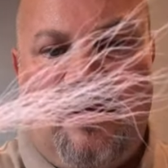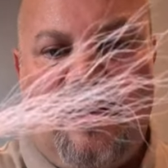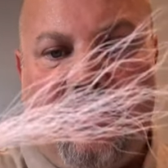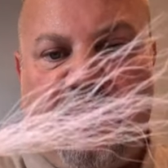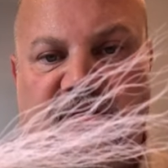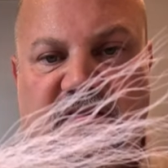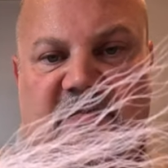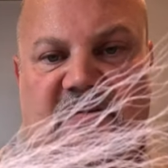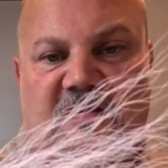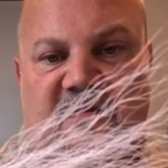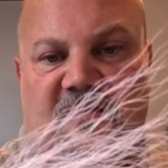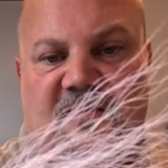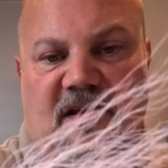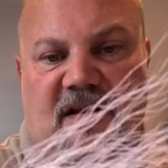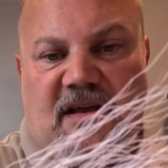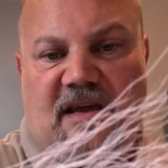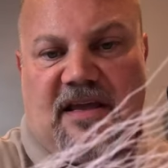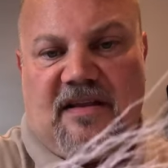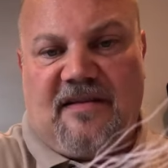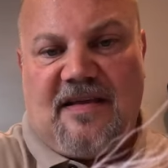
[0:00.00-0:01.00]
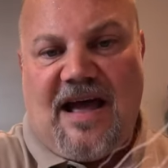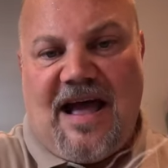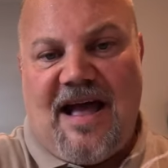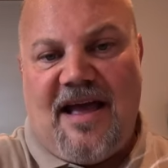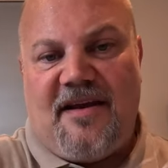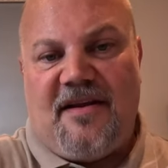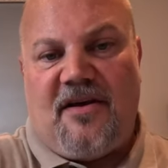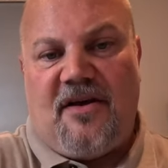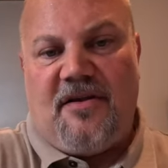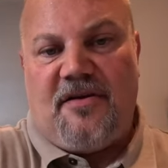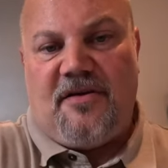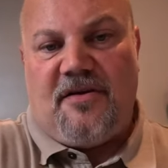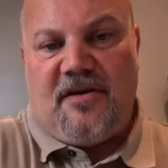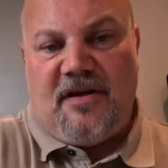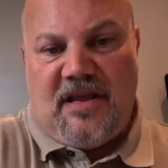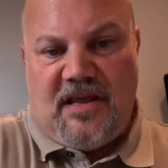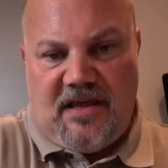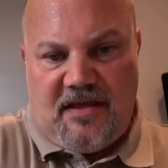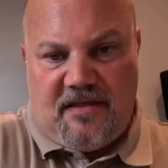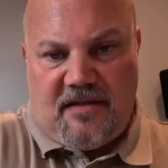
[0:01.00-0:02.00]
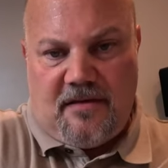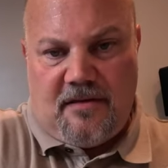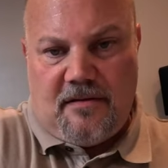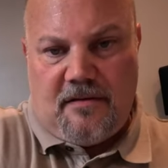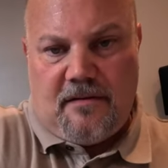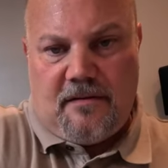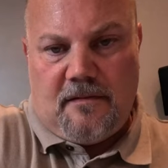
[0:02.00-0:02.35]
Now this is going to get tied underneath.